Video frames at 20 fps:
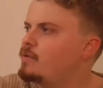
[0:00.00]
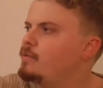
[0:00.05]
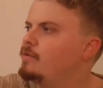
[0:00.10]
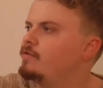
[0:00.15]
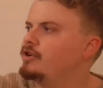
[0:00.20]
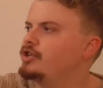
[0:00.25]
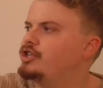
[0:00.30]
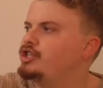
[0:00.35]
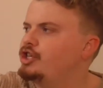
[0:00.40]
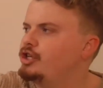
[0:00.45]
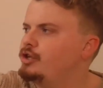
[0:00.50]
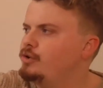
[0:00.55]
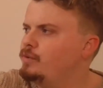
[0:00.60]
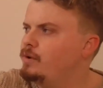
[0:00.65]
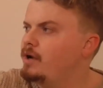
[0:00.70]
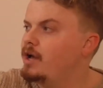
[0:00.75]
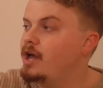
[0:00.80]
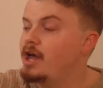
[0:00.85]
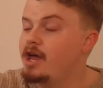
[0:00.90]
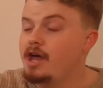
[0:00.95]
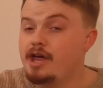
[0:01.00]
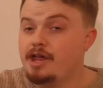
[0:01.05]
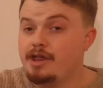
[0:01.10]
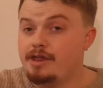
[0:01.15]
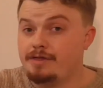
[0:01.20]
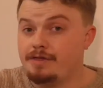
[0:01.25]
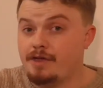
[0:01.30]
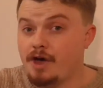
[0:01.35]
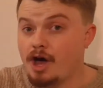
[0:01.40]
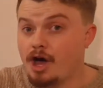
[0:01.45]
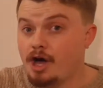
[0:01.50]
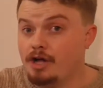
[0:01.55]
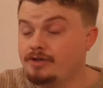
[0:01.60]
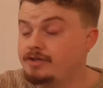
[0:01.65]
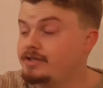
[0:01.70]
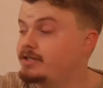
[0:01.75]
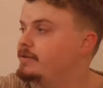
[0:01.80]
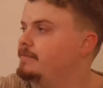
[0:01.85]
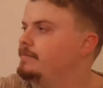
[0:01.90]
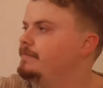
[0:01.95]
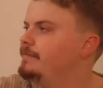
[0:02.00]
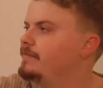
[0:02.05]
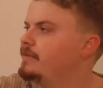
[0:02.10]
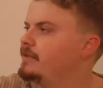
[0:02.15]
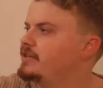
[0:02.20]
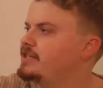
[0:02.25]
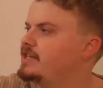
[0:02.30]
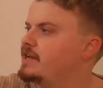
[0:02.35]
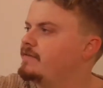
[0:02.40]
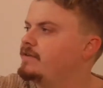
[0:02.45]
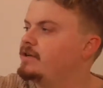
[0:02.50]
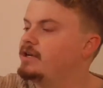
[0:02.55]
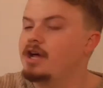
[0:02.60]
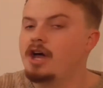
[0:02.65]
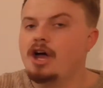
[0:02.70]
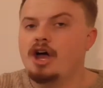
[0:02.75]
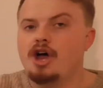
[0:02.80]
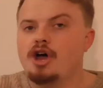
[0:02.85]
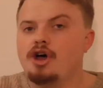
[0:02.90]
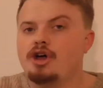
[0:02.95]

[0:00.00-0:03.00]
We've got 2 thirds, 7